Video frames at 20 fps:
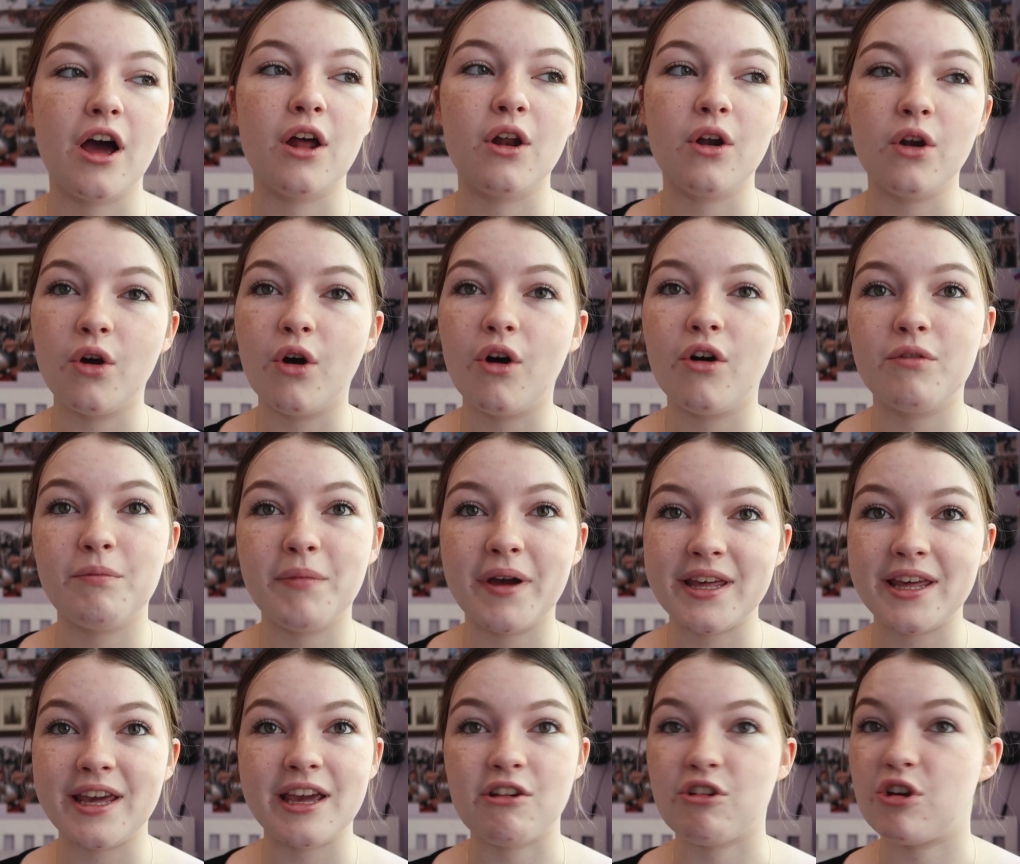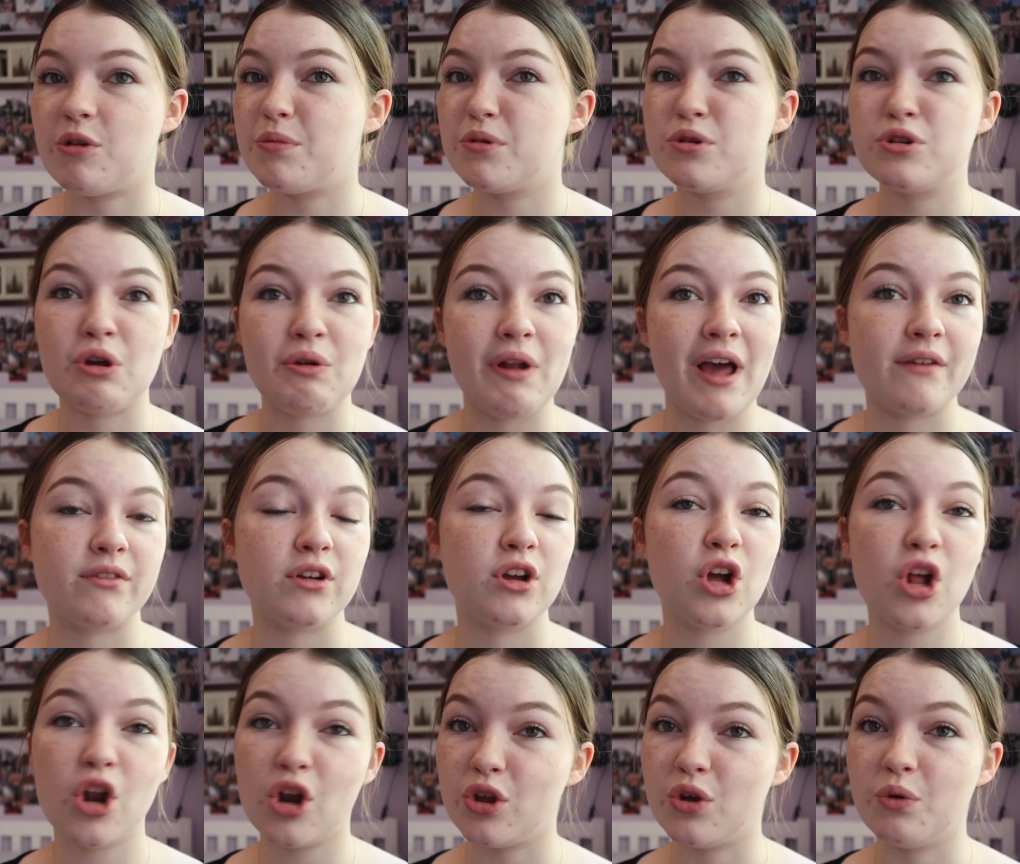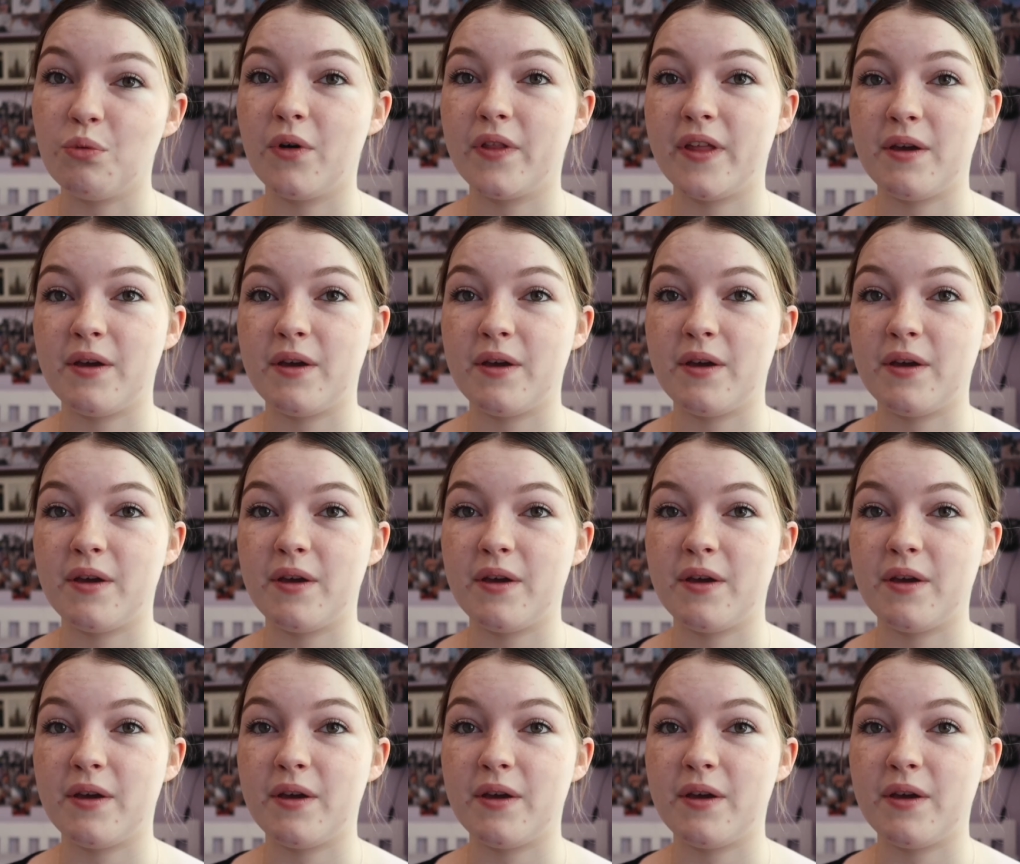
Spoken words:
A lot of my year group don't have a clue what